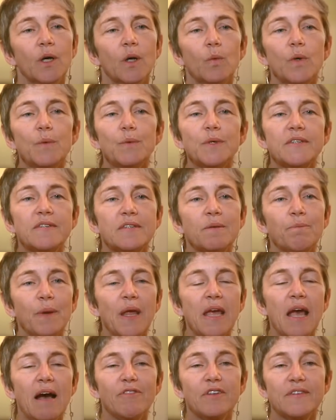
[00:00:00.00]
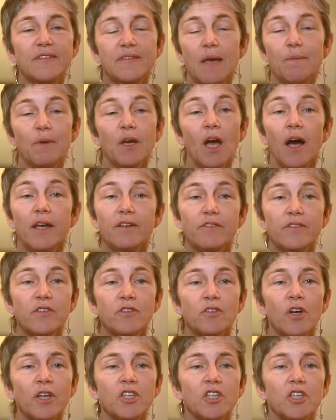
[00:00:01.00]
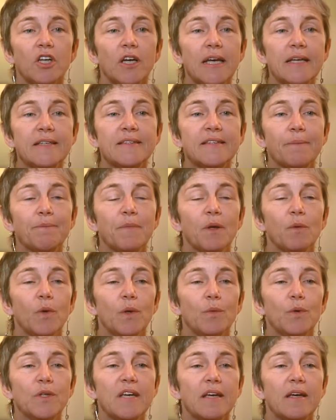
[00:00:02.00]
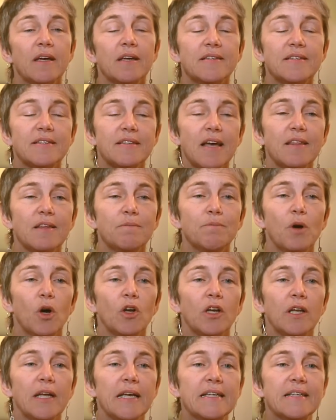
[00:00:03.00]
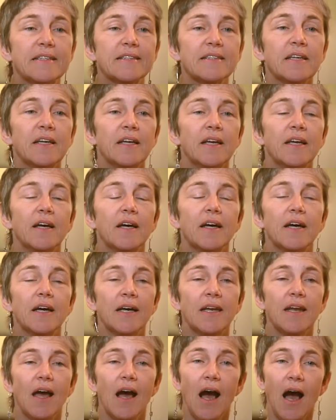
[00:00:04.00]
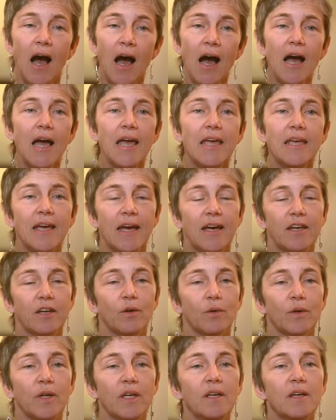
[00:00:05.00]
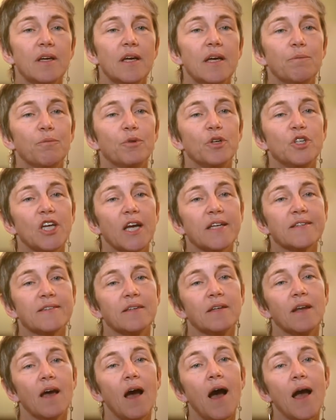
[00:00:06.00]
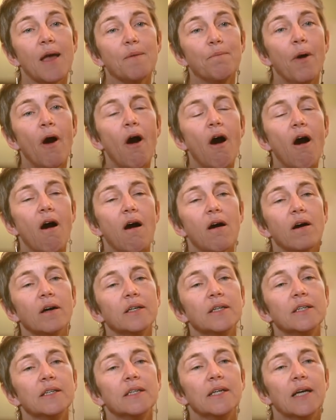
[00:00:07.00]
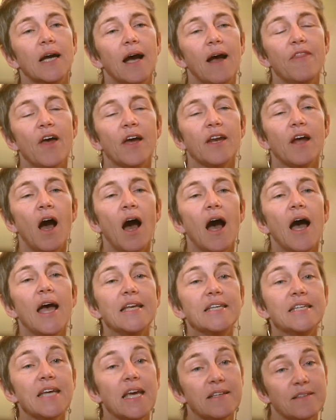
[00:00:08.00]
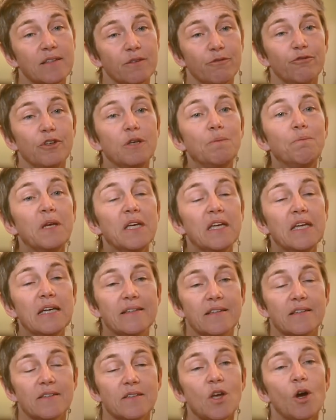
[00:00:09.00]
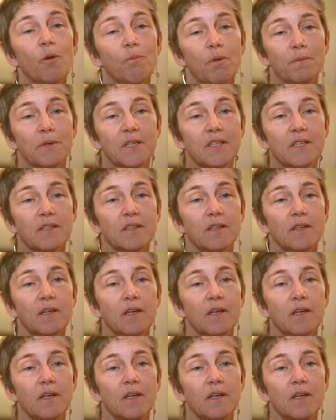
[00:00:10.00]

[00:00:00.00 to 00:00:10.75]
we would simply have the same kind of structure, except that we would say the modal is an I category, it projects an I bar, and that I takes a VP as its complement.